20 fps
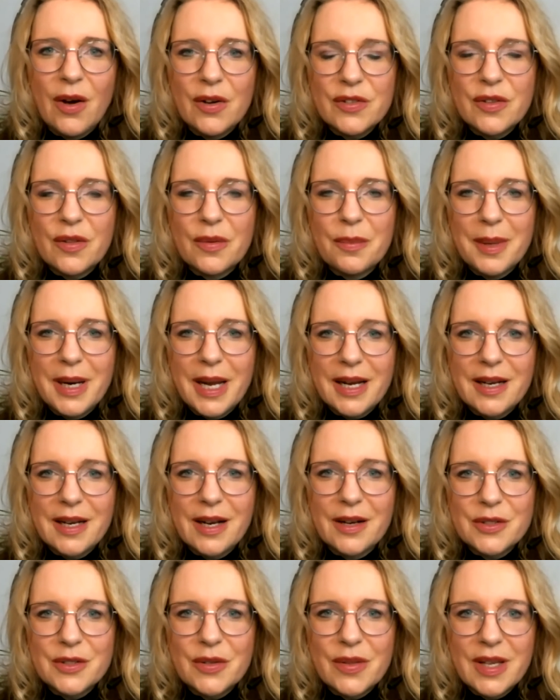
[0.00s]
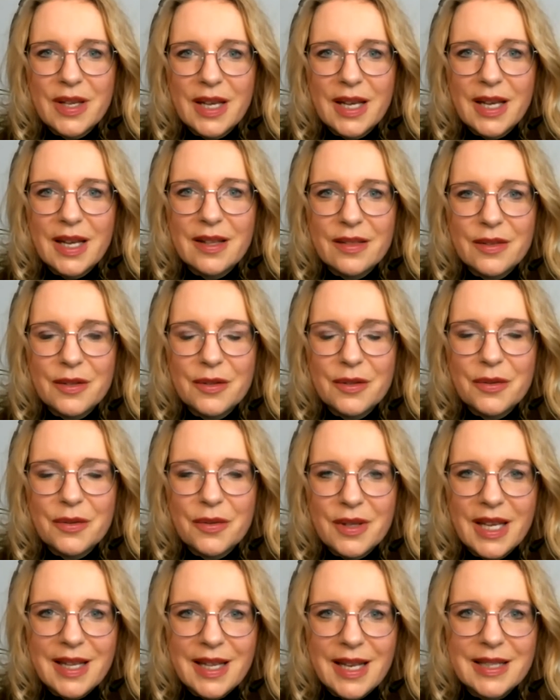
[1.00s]
also the blackout to
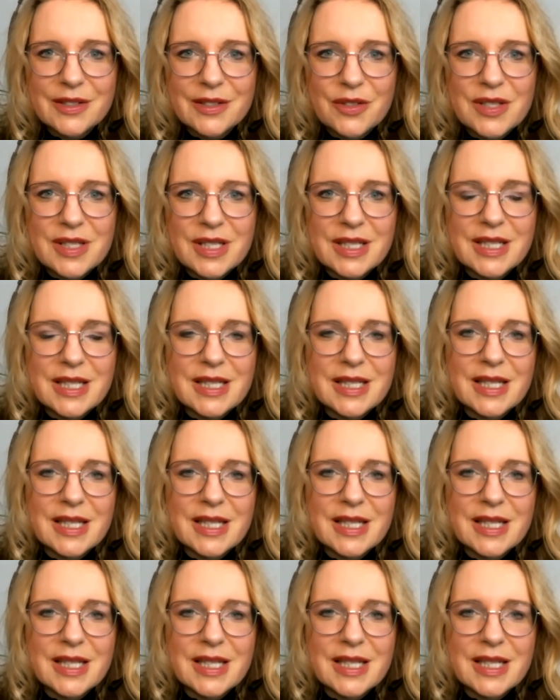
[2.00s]
the electricity